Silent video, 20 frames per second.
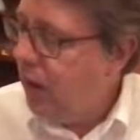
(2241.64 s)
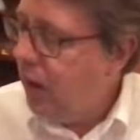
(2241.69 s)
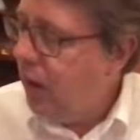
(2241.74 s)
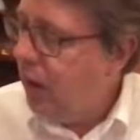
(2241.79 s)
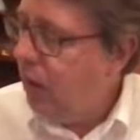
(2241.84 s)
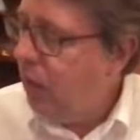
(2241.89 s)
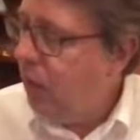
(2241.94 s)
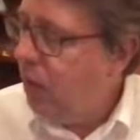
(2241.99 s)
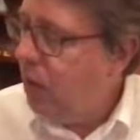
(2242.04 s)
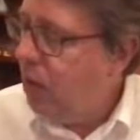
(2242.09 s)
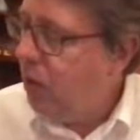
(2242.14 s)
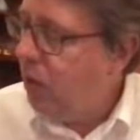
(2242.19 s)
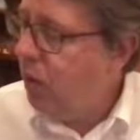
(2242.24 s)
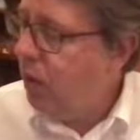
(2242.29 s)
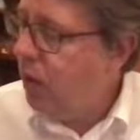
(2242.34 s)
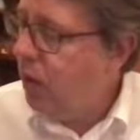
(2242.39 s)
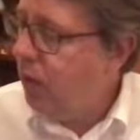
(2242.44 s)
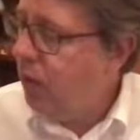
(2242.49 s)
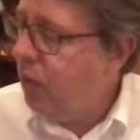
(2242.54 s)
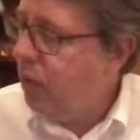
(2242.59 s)
And when you're
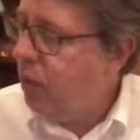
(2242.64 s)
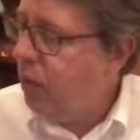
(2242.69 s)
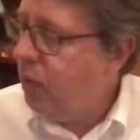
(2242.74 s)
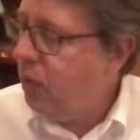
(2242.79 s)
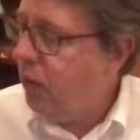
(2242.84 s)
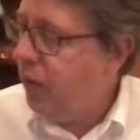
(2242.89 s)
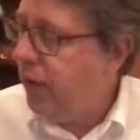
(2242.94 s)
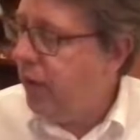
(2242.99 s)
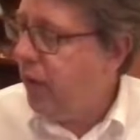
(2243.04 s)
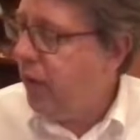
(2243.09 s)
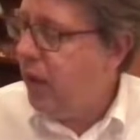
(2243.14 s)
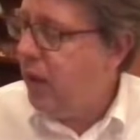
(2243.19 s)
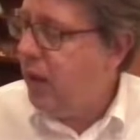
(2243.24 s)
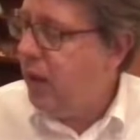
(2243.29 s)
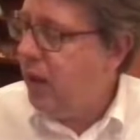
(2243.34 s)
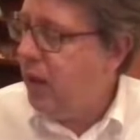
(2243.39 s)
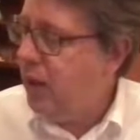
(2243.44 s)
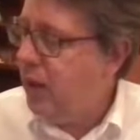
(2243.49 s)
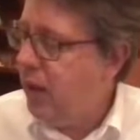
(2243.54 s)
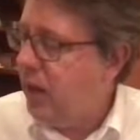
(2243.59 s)
on a vertical line
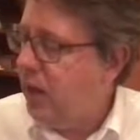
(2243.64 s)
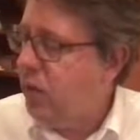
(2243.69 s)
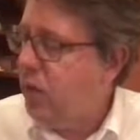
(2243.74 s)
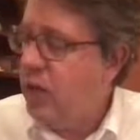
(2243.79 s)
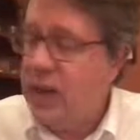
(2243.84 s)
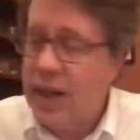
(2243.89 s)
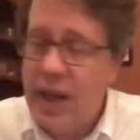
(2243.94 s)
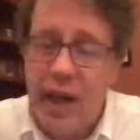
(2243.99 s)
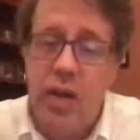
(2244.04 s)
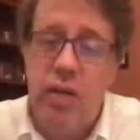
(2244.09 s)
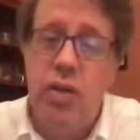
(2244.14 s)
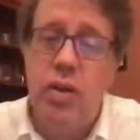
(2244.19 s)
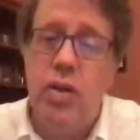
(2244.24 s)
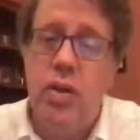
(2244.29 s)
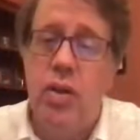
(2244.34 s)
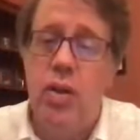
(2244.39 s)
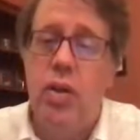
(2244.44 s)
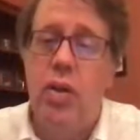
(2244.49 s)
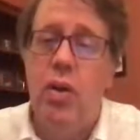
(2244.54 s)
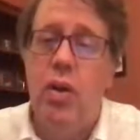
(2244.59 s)
that is actually tangent
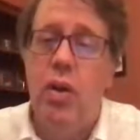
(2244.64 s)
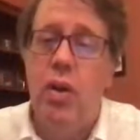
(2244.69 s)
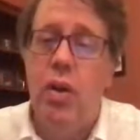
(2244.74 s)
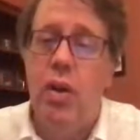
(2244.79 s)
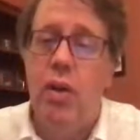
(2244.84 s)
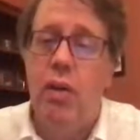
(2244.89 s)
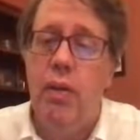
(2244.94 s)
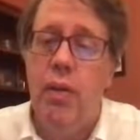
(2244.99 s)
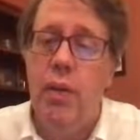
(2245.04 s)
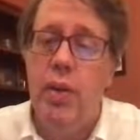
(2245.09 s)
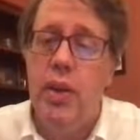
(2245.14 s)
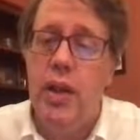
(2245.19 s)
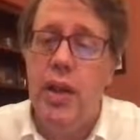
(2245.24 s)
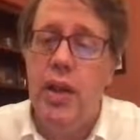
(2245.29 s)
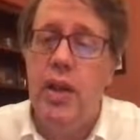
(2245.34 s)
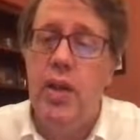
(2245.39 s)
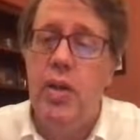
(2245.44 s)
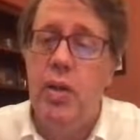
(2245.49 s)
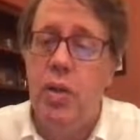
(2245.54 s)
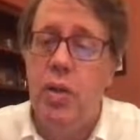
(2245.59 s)
to the curve, you say
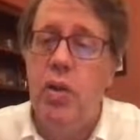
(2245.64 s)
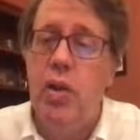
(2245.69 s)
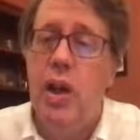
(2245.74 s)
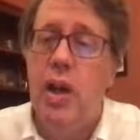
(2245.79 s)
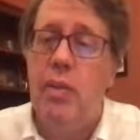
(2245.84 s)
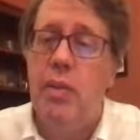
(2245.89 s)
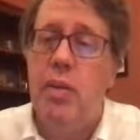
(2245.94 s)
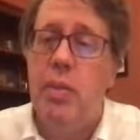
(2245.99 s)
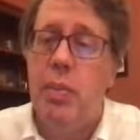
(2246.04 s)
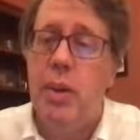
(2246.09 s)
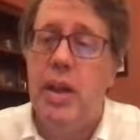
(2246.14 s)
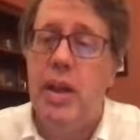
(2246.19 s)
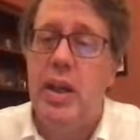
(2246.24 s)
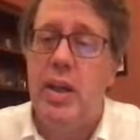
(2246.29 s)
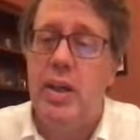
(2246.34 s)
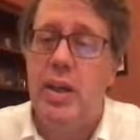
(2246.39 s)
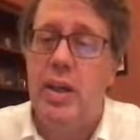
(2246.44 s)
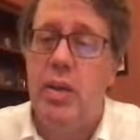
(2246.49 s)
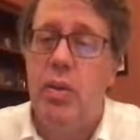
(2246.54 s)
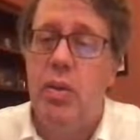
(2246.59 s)
that 2 times P
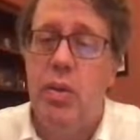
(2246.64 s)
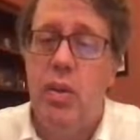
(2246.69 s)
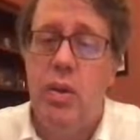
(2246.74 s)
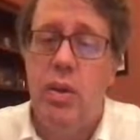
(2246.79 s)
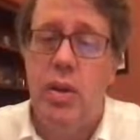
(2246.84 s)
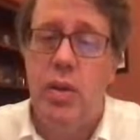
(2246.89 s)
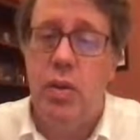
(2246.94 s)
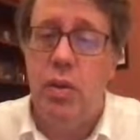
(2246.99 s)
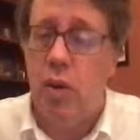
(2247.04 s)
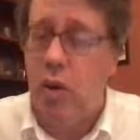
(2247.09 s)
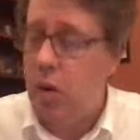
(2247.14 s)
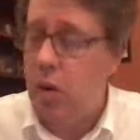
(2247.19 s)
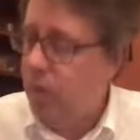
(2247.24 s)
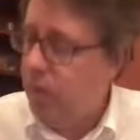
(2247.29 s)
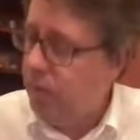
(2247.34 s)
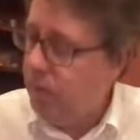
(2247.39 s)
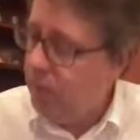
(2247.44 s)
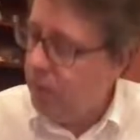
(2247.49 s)
is equal to 0.